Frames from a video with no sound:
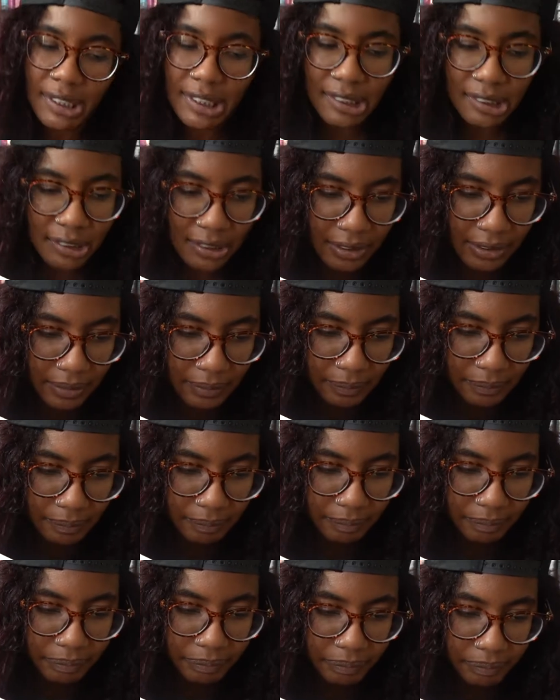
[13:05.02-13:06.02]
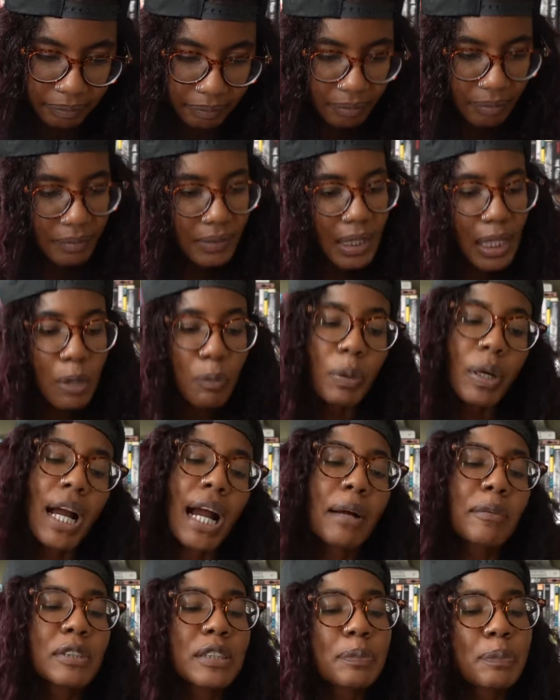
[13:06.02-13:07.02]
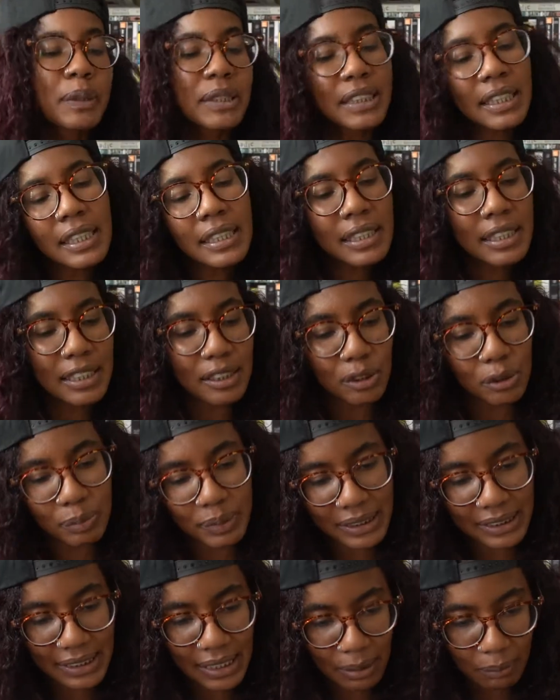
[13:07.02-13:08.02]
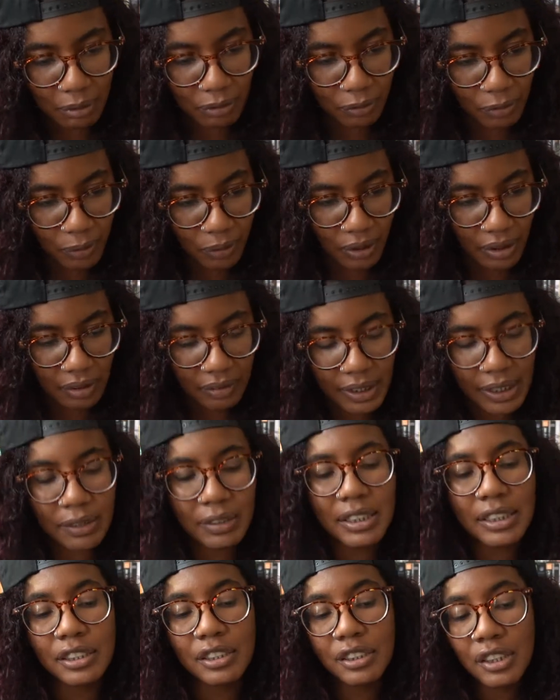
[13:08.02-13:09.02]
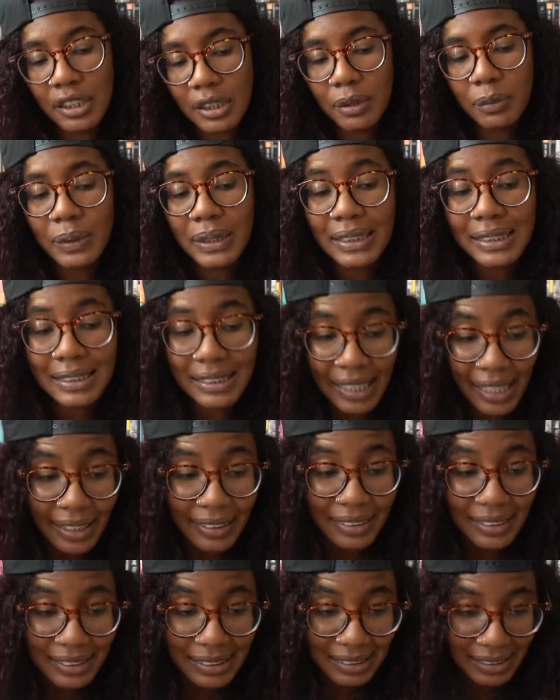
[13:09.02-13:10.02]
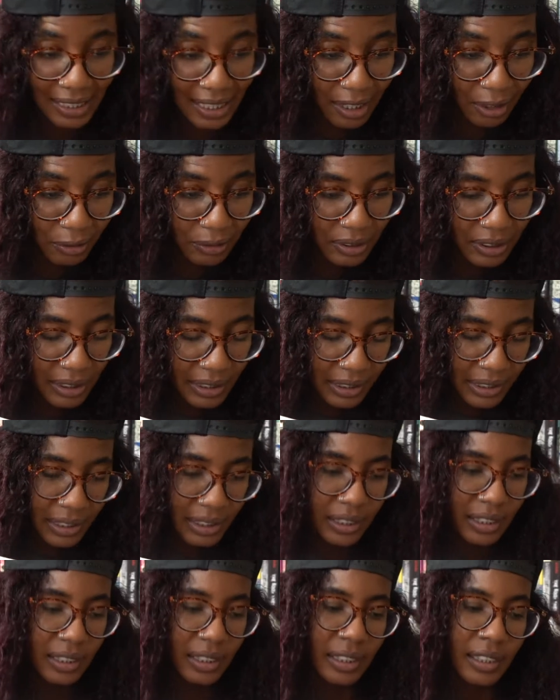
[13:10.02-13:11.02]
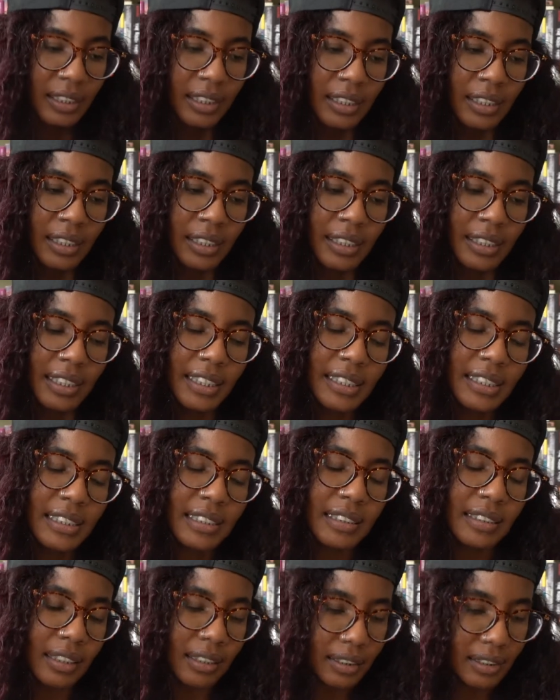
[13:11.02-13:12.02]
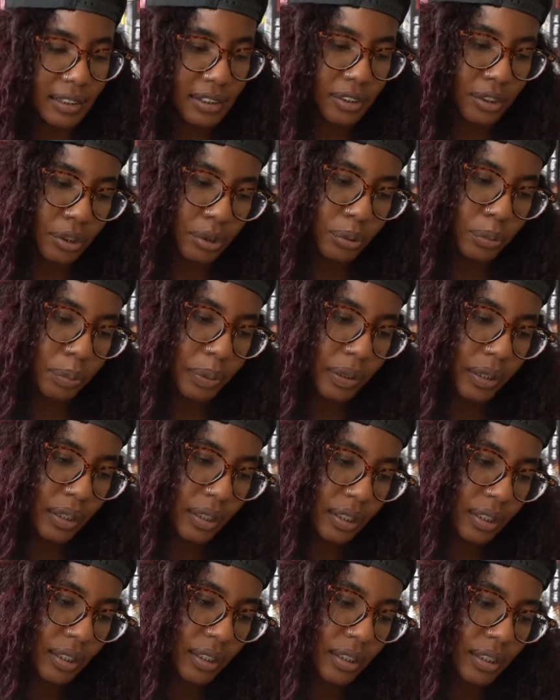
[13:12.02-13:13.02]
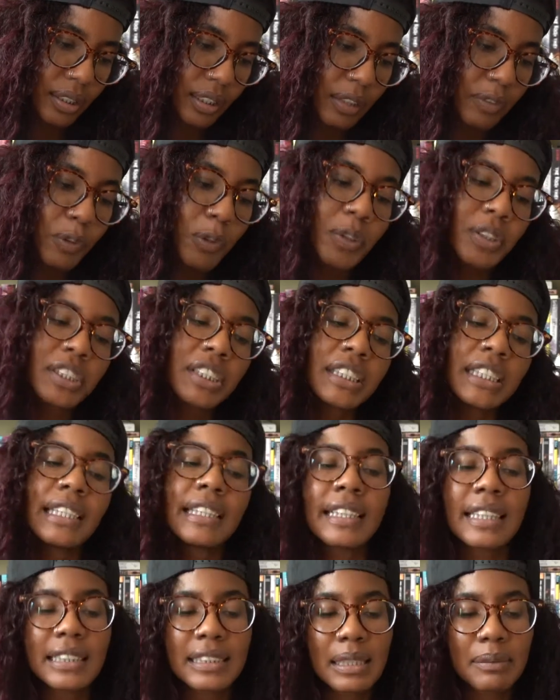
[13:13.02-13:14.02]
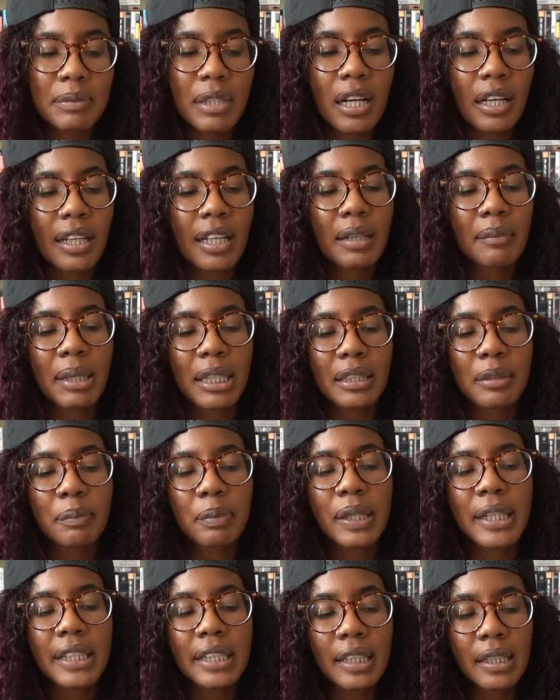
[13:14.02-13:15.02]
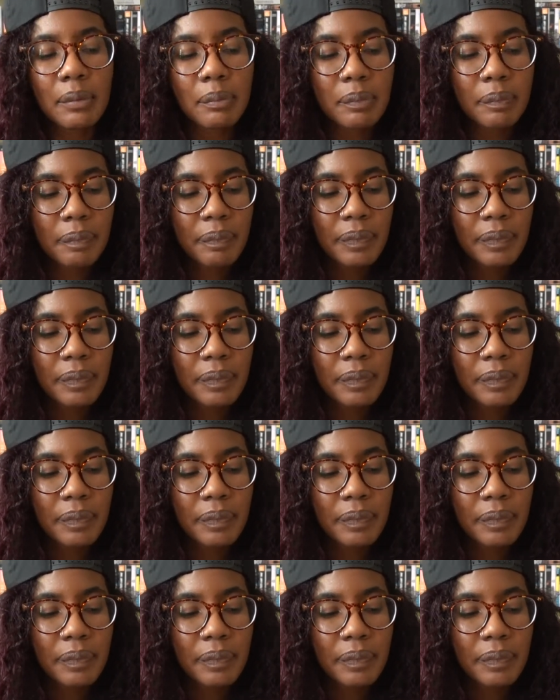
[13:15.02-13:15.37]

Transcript: good. Where I was pretending to be sad before, there is genuine sadness now. This sucks, Jupe. Of course she thinks I'm talking about the breakup.